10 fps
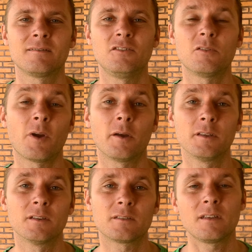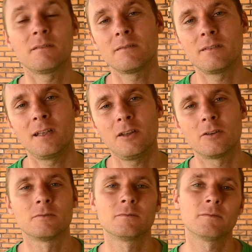you're probably going to say,
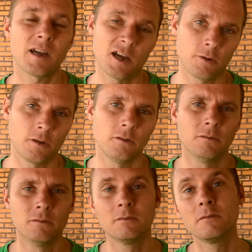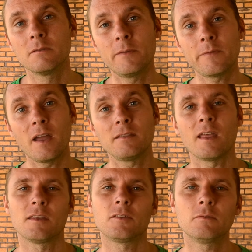Hello, how are you? I'm fine,
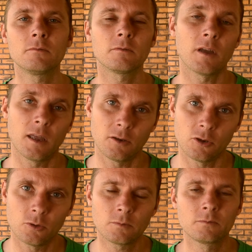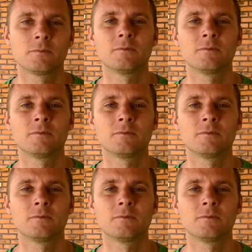thank you. And you?